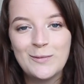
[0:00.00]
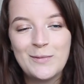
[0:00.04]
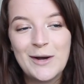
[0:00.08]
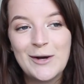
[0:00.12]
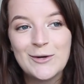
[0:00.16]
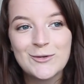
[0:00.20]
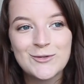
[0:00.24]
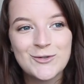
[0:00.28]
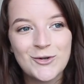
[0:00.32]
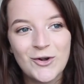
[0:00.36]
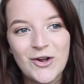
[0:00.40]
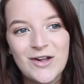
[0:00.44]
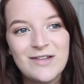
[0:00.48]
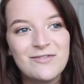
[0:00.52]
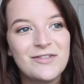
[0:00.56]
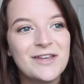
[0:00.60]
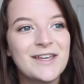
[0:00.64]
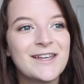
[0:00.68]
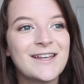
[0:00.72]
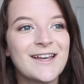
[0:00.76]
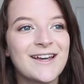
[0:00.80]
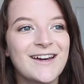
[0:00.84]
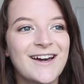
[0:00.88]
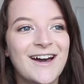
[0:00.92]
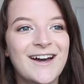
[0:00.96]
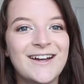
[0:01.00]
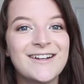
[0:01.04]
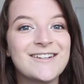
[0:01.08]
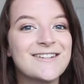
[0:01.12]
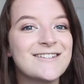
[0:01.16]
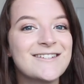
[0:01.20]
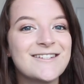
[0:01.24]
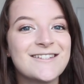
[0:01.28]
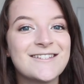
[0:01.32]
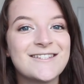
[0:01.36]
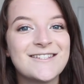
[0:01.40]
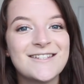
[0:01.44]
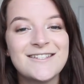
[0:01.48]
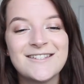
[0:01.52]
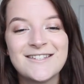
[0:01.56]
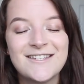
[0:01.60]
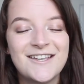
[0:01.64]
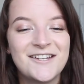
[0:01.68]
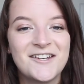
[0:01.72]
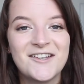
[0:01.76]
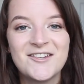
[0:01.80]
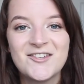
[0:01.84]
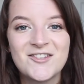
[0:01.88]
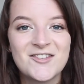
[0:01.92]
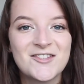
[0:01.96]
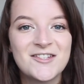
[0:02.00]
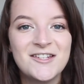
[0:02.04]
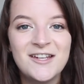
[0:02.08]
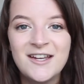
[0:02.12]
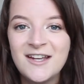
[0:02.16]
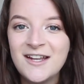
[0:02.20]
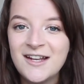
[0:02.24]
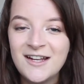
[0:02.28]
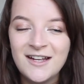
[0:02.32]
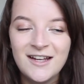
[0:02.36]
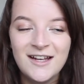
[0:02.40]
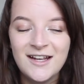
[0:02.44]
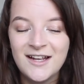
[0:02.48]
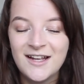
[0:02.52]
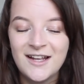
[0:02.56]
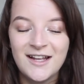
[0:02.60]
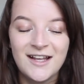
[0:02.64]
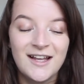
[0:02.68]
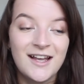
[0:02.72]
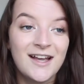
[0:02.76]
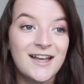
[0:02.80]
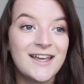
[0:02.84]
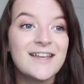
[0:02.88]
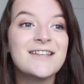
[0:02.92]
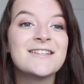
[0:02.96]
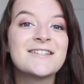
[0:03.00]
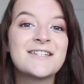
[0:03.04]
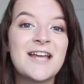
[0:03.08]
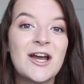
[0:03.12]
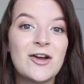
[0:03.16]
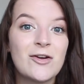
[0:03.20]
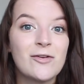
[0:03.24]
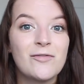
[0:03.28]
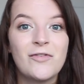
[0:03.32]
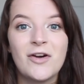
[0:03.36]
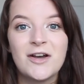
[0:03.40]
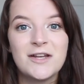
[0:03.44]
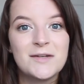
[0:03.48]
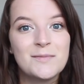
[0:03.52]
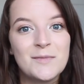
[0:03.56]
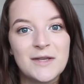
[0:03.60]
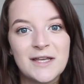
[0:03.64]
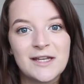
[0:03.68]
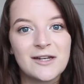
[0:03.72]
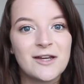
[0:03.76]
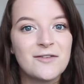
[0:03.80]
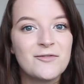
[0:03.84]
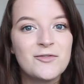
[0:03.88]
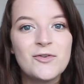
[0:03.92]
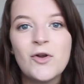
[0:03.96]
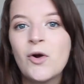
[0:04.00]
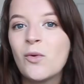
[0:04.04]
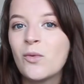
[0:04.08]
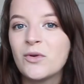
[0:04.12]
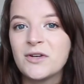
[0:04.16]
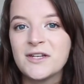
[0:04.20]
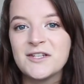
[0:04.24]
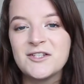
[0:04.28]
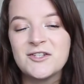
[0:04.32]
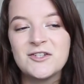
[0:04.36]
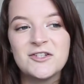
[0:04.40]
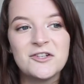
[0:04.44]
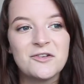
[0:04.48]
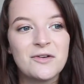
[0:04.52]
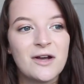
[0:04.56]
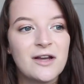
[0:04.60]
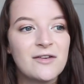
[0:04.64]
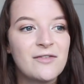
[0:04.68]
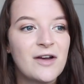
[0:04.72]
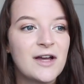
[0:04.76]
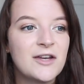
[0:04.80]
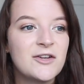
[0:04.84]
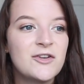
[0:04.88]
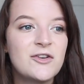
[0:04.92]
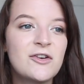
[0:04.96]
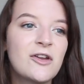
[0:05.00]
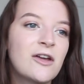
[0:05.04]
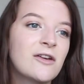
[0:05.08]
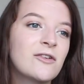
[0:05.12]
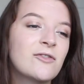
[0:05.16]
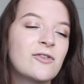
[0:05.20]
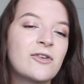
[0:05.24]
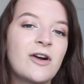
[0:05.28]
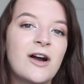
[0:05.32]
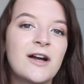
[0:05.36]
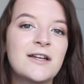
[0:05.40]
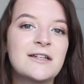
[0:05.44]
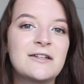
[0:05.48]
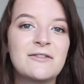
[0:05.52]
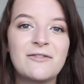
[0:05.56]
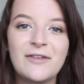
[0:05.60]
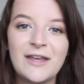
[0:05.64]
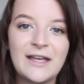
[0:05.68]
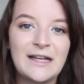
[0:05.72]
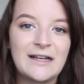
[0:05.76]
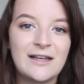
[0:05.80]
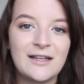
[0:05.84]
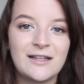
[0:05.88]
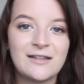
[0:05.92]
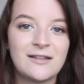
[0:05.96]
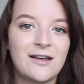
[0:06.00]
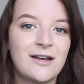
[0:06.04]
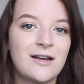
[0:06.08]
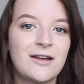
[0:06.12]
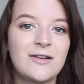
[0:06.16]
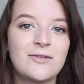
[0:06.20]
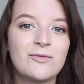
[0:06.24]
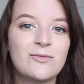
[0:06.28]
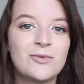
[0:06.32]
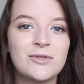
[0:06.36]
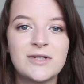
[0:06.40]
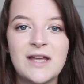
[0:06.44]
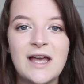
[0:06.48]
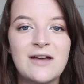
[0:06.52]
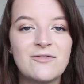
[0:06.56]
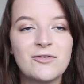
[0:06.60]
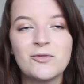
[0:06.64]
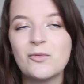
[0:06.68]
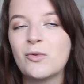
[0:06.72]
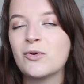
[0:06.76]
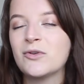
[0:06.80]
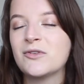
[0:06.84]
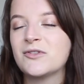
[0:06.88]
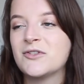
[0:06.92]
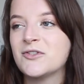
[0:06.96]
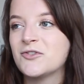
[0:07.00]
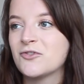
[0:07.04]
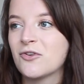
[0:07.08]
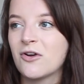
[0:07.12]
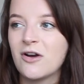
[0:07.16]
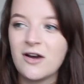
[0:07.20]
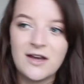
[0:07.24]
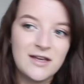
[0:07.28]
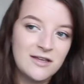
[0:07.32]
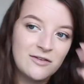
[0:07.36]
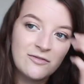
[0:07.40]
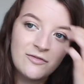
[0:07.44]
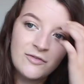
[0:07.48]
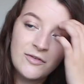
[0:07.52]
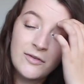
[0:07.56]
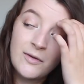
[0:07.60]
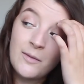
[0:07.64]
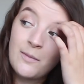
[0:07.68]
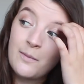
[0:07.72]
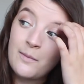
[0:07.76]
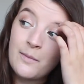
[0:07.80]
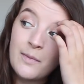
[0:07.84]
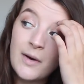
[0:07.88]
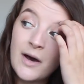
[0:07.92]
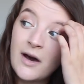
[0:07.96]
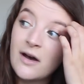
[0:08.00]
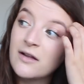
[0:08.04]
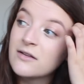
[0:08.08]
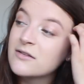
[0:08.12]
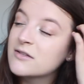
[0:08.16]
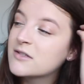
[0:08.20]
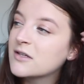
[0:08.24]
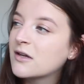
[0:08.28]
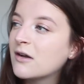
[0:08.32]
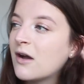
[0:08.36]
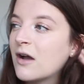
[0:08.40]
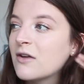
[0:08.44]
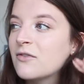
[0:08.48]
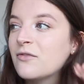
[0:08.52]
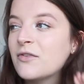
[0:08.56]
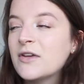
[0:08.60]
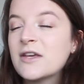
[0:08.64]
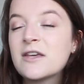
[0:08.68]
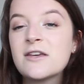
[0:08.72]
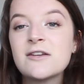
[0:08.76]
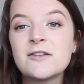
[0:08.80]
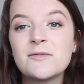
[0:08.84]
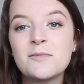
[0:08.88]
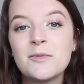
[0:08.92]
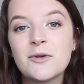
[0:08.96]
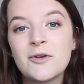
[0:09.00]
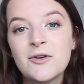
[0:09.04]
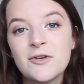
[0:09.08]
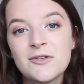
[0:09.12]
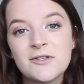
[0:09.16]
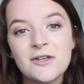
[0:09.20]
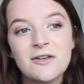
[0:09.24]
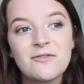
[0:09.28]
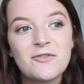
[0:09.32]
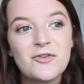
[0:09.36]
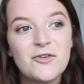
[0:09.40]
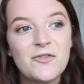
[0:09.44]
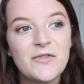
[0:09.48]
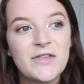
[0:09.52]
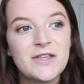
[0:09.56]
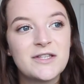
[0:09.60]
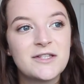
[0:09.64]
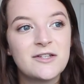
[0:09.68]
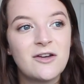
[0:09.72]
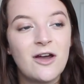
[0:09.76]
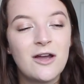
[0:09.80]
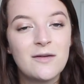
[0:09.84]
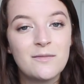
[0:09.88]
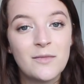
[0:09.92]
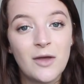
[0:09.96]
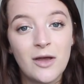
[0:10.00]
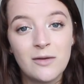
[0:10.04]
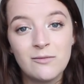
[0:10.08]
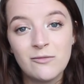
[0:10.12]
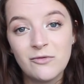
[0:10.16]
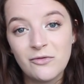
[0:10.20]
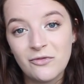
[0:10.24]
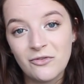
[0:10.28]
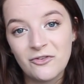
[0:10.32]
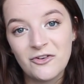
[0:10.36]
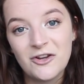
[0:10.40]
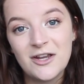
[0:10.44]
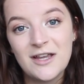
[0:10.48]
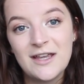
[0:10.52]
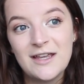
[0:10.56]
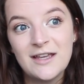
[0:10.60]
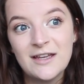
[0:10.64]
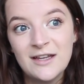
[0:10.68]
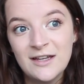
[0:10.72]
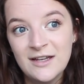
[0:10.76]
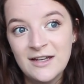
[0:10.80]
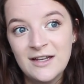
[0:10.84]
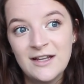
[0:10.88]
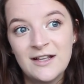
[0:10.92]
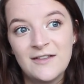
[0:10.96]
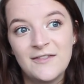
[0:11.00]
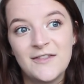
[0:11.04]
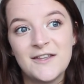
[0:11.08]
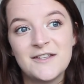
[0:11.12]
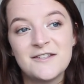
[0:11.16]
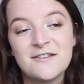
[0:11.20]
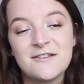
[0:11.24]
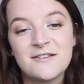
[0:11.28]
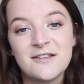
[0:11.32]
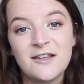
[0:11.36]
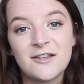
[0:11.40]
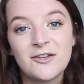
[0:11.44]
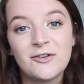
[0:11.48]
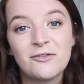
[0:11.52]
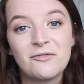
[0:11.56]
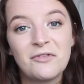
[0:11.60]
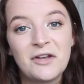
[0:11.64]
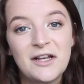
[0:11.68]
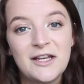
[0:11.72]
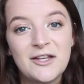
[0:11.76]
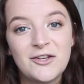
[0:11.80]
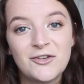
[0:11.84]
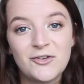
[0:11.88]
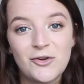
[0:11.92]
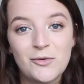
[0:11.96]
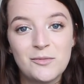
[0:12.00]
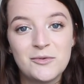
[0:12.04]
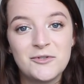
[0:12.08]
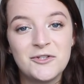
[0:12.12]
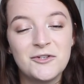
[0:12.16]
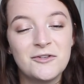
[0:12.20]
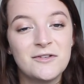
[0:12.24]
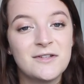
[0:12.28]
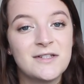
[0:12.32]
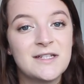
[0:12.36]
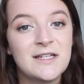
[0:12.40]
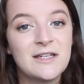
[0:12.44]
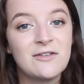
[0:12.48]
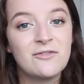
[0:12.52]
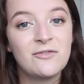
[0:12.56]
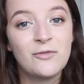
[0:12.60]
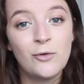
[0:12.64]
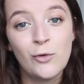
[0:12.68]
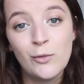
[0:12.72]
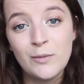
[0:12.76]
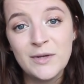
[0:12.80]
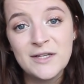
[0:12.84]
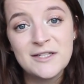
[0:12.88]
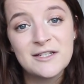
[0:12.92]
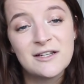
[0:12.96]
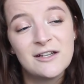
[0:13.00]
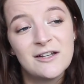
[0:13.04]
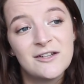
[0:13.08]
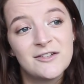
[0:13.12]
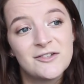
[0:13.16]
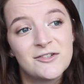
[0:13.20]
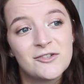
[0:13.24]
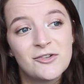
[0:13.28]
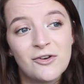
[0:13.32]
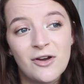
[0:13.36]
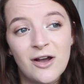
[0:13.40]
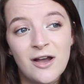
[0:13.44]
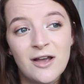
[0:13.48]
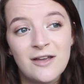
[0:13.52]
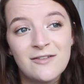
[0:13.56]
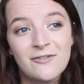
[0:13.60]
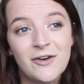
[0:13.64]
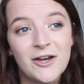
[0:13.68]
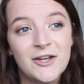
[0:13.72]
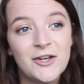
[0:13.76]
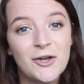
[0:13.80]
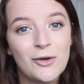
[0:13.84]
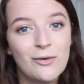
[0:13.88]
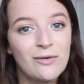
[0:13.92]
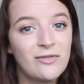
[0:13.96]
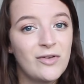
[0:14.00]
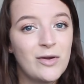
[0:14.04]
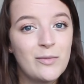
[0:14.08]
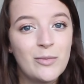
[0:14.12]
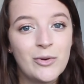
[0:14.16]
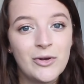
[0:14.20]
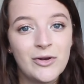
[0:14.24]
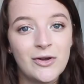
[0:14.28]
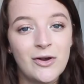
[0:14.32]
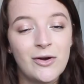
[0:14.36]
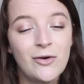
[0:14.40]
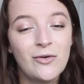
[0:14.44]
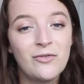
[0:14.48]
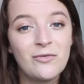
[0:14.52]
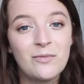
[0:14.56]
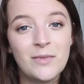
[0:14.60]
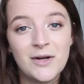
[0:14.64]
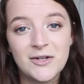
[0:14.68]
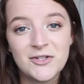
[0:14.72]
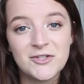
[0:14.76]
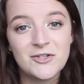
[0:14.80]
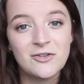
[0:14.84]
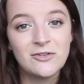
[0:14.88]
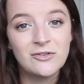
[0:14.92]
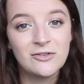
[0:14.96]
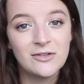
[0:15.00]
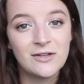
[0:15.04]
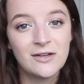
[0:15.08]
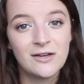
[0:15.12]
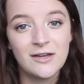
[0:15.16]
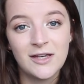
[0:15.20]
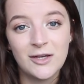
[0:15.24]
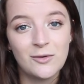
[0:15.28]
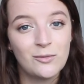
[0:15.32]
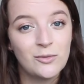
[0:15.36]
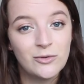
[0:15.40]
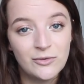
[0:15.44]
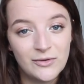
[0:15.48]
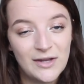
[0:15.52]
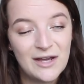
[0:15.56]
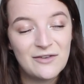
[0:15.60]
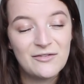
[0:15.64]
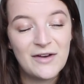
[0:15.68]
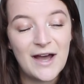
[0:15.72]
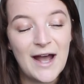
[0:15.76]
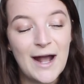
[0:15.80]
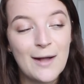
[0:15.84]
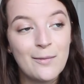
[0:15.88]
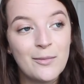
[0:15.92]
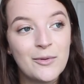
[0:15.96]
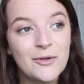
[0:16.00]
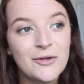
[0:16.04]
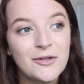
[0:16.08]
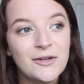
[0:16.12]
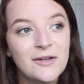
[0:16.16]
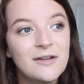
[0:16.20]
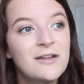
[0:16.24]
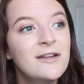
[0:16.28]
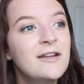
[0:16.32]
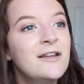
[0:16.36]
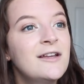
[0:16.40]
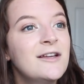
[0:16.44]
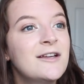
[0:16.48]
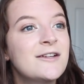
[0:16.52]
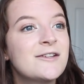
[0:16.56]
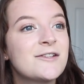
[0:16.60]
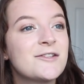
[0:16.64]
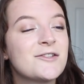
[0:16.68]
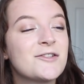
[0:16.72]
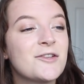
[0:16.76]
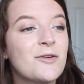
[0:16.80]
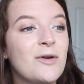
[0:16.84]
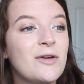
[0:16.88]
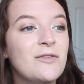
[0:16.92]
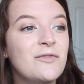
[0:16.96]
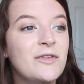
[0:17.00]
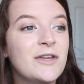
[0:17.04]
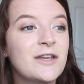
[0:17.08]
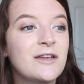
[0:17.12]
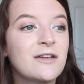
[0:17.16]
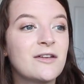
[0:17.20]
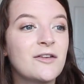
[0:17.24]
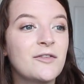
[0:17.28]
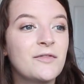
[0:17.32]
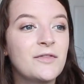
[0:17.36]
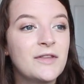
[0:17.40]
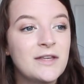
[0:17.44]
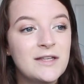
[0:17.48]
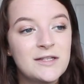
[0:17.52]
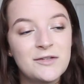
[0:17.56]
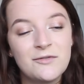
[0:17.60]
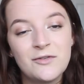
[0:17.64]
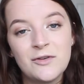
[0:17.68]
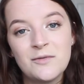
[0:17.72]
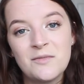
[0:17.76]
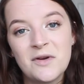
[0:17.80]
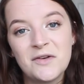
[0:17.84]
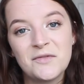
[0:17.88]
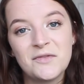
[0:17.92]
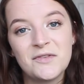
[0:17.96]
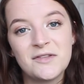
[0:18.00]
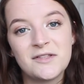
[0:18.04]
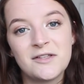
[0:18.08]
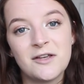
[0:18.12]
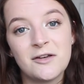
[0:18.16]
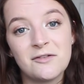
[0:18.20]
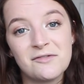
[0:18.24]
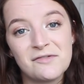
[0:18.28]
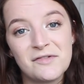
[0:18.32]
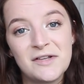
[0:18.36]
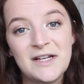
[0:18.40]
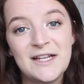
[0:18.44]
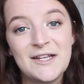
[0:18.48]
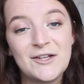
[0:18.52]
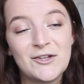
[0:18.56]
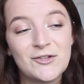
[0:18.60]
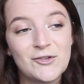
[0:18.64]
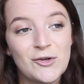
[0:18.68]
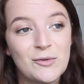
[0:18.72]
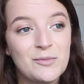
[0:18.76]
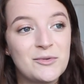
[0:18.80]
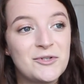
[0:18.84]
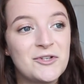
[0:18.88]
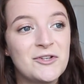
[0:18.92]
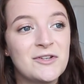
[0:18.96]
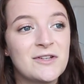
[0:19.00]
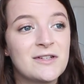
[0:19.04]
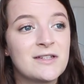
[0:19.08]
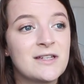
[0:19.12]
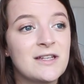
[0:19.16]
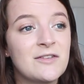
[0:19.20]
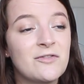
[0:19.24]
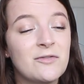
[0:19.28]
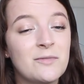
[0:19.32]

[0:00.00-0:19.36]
about driving, and since then I just it's terrified me and I've not wanted to do it. I've had no kind of inkling that I would ever want to drive, but I figured because I've got this time that I'm free, this is like a really good opportunity for me to learn to drive. I know if I put it off much longer, it will never happen. So I figure these few months are a really good opportunity